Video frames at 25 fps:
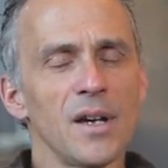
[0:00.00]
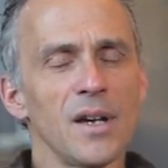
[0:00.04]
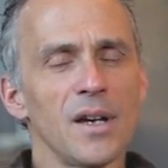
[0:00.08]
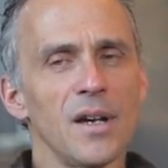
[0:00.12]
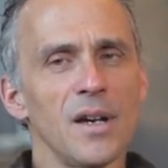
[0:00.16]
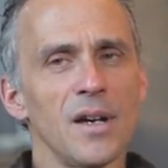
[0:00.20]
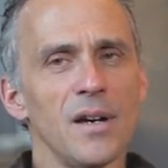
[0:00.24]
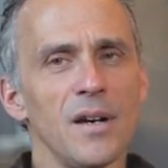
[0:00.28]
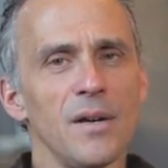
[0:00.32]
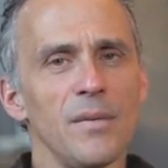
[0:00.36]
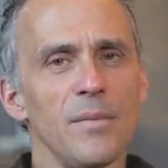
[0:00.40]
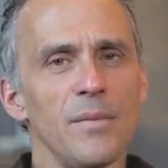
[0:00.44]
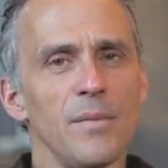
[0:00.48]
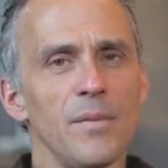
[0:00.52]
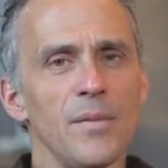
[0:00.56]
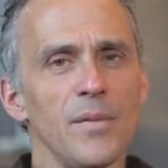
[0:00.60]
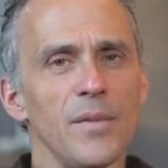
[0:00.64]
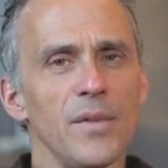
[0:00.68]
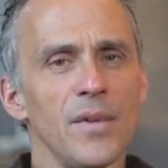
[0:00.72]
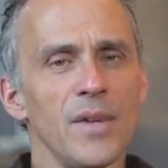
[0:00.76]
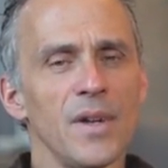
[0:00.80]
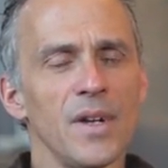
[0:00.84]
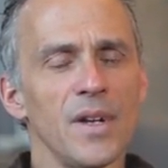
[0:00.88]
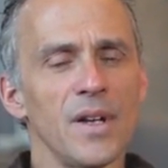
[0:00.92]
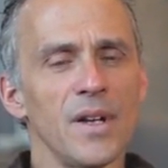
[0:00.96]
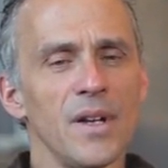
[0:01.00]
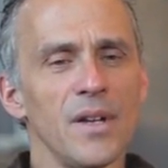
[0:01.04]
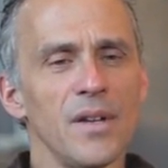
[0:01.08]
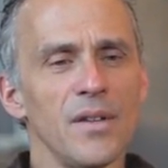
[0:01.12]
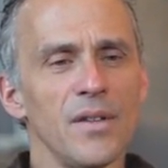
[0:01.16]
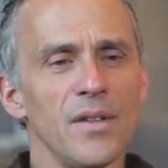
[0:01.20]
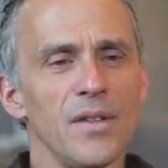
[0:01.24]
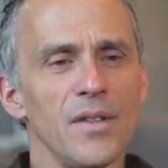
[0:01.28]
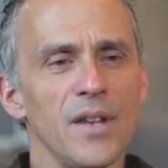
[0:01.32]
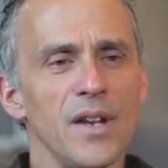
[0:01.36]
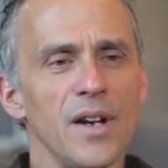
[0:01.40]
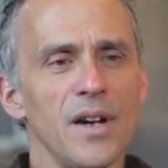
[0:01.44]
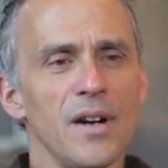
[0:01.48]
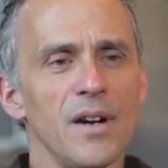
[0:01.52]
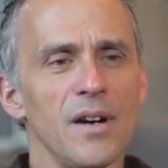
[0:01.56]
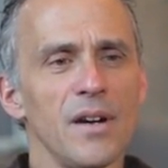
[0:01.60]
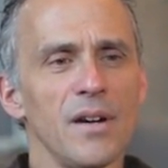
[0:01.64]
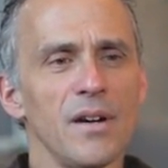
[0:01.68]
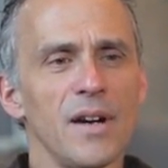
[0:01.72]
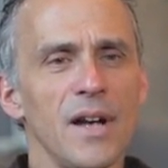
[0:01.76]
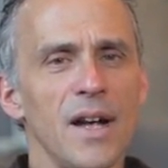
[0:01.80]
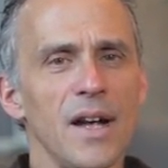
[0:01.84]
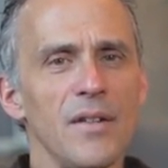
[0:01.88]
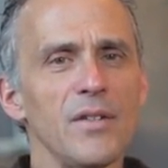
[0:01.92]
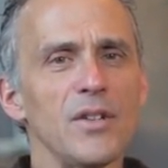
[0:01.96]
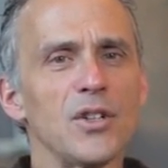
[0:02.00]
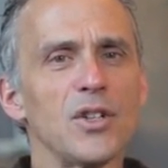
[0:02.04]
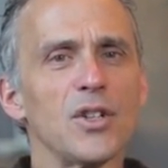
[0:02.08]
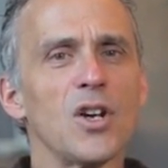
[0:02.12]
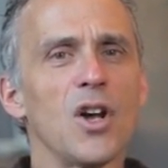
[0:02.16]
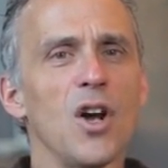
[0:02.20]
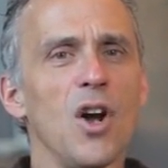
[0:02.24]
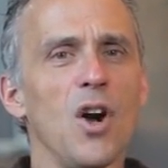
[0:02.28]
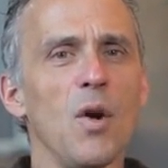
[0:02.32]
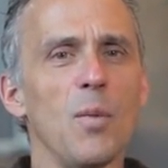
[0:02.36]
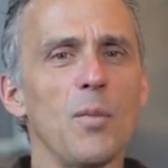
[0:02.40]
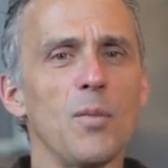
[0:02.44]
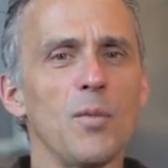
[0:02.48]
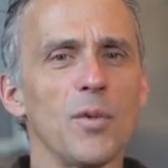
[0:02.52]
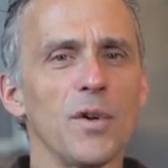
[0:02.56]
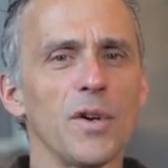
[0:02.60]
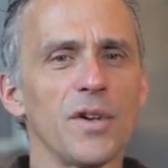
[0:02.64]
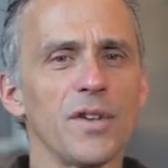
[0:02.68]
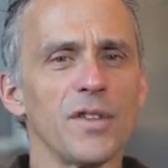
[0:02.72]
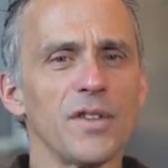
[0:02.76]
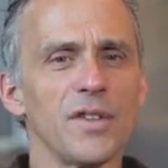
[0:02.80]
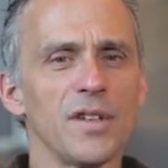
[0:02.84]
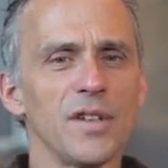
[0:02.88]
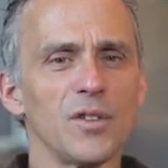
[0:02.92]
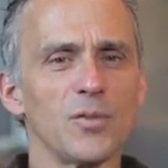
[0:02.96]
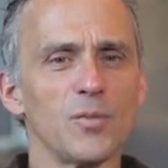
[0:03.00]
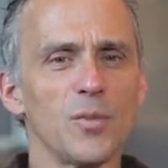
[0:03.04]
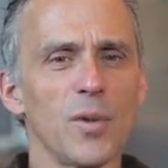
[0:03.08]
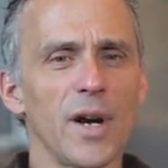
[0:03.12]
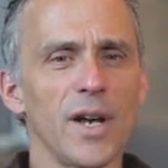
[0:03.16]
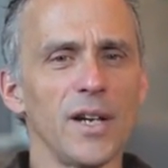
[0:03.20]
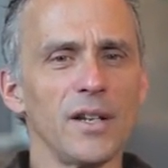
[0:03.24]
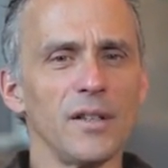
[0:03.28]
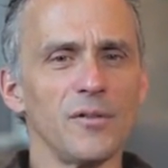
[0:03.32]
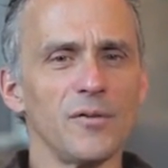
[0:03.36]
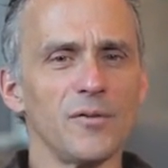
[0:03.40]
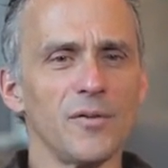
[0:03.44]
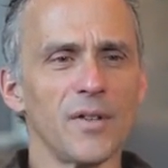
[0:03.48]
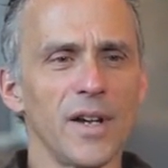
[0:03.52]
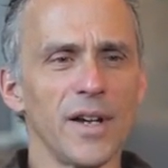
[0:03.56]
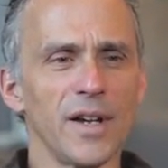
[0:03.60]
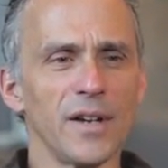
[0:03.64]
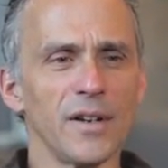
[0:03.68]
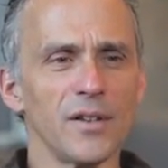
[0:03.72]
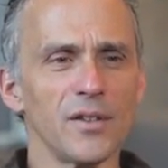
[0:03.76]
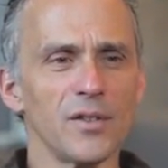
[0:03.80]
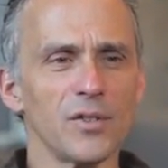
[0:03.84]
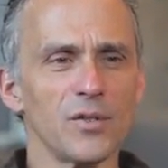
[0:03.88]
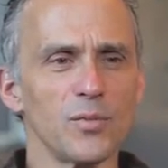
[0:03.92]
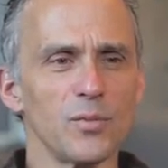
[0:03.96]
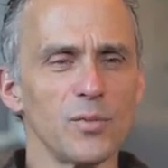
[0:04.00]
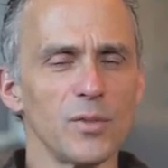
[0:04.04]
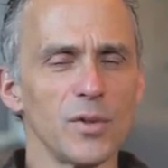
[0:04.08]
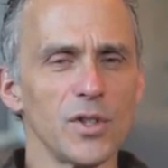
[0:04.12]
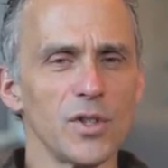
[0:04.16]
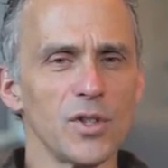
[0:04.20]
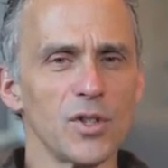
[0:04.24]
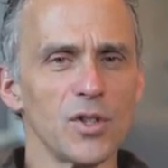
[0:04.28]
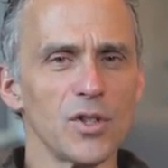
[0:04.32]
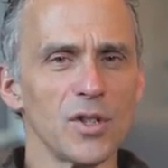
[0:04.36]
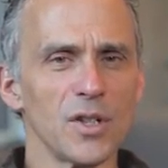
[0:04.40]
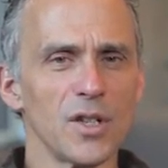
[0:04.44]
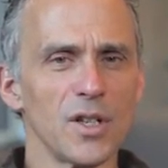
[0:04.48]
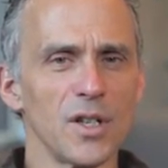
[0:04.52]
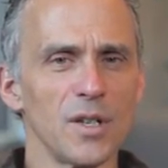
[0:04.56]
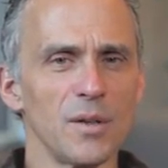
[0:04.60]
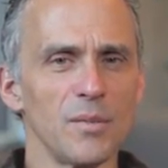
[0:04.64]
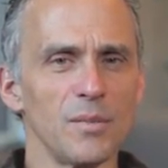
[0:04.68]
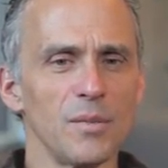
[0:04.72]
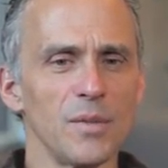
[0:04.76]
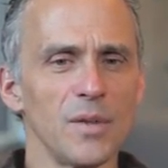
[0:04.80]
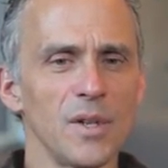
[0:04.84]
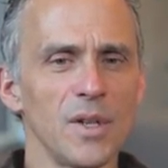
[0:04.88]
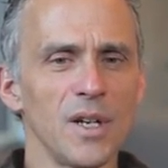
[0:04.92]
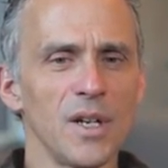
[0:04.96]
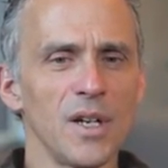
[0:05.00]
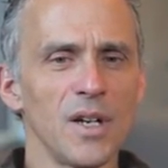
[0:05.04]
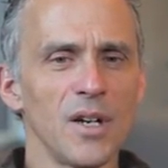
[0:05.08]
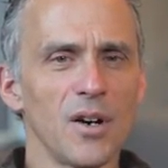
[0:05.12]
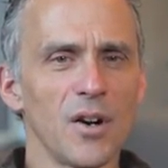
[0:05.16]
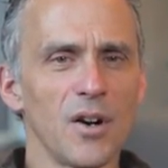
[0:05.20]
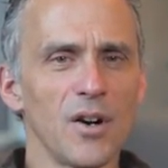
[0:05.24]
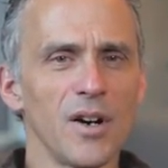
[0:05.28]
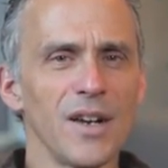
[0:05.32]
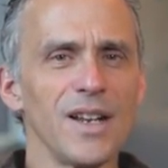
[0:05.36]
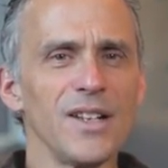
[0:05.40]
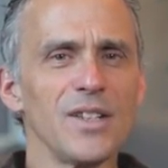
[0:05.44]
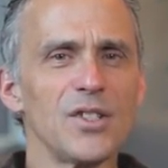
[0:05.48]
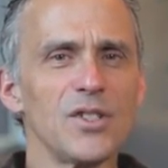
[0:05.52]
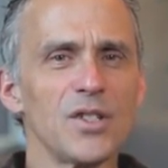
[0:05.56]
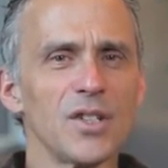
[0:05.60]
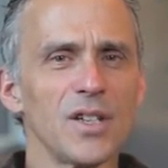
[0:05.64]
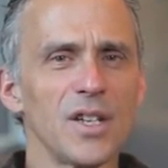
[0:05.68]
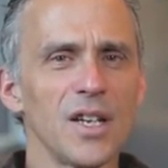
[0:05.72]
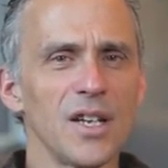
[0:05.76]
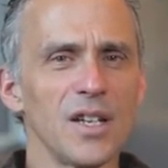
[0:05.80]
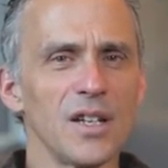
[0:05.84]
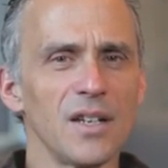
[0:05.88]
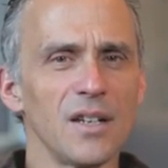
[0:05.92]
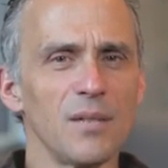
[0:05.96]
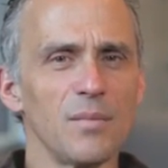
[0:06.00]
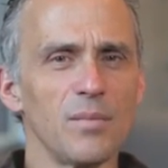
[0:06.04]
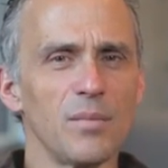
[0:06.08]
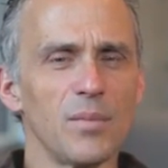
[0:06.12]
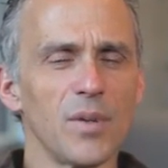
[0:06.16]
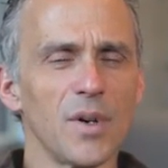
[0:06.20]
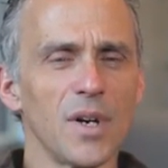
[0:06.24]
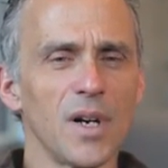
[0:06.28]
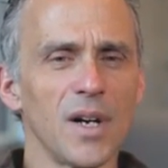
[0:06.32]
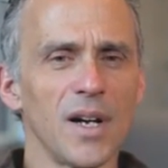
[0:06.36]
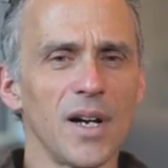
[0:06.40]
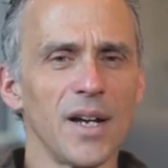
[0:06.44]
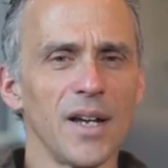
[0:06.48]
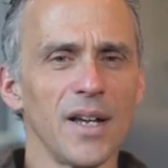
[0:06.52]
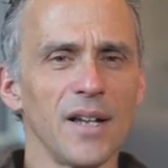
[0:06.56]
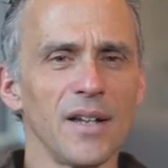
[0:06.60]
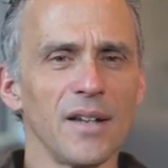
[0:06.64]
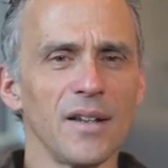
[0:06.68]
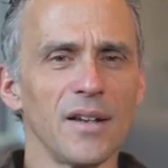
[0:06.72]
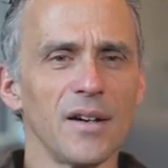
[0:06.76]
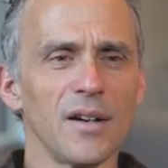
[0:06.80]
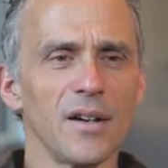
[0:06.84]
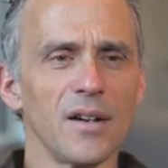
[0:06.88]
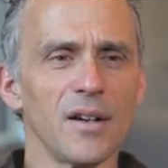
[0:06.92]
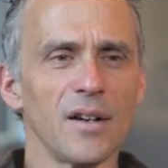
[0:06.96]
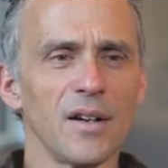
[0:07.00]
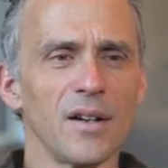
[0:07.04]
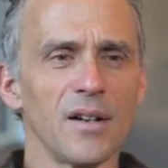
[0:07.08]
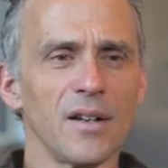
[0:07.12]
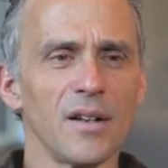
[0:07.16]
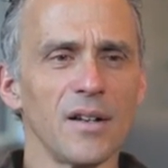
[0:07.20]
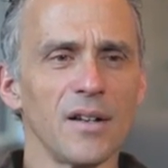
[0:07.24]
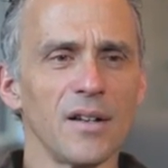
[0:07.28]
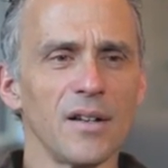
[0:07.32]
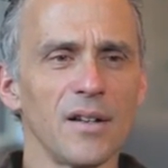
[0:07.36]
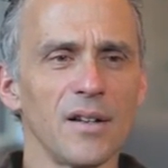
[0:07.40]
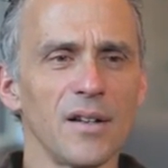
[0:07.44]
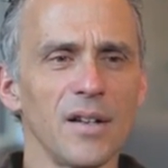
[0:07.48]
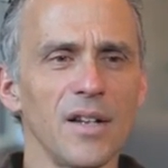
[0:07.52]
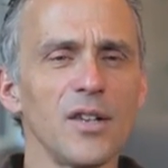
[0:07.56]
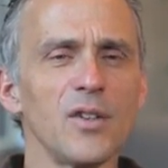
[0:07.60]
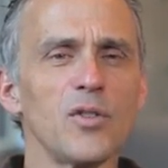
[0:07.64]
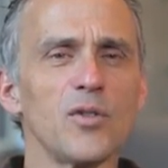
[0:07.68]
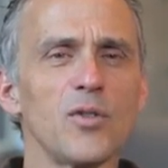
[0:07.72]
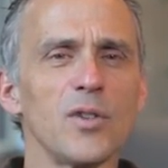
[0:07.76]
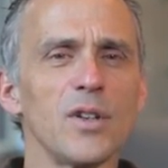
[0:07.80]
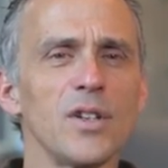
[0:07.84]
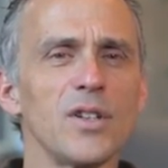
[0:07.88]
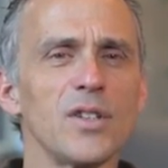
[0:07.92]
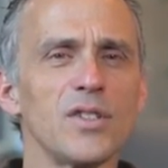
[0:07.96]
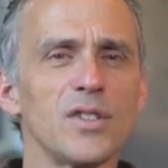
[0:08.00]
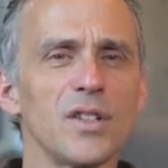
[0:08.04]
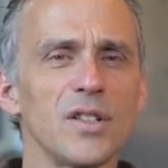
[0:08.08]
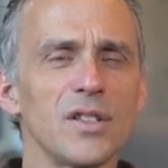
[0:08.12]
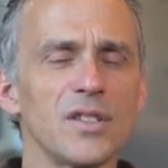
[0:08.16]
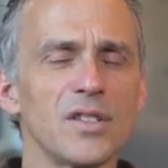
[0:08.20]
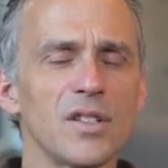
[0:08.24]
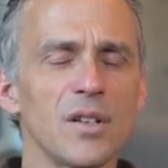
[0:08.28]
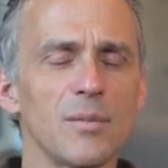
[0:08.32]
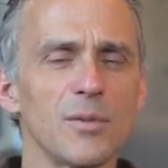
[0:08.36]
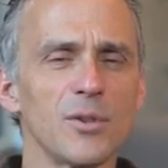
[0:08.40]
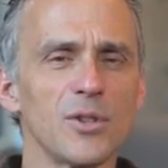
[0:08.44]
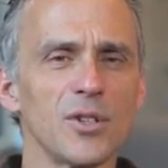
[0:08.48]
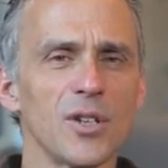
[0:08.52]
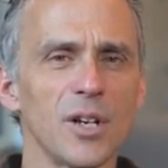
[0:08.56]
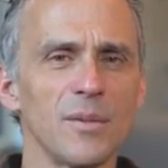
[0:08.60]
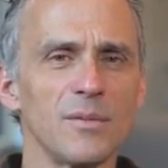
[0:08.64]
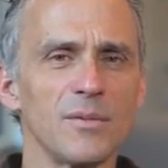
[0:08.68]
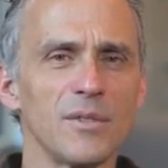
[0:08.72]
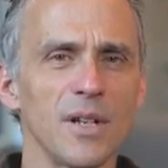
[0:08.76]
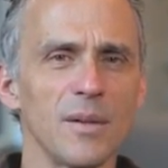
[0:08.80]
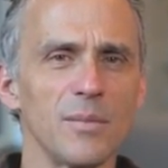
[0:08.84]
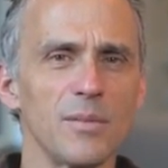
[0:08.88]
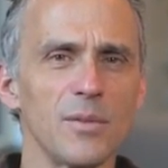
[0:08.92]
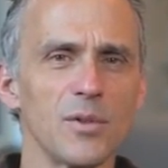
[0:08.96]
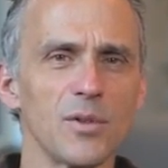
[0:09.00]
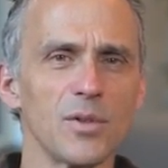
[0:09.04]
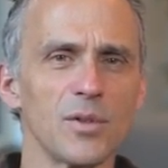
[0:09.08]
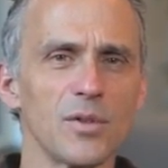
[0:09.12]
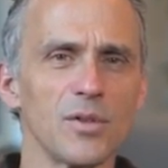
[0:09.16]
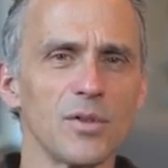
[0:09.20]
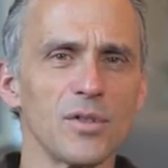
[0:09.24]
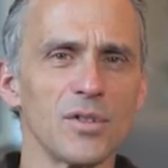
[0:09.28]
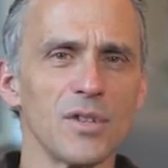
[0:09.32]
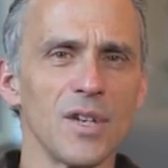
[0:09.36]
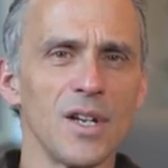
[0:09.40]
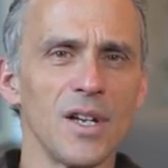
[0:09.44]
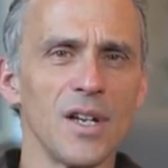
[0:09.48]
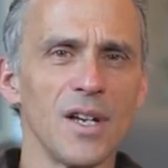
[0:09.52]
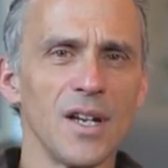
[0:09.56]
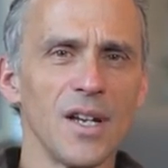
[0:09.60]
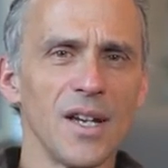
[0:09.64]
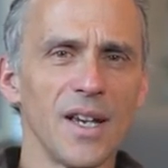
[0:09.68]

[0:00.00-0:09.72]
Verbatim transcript: their having to cope with these wildfires, which are instigated by an increase in summertime temperatures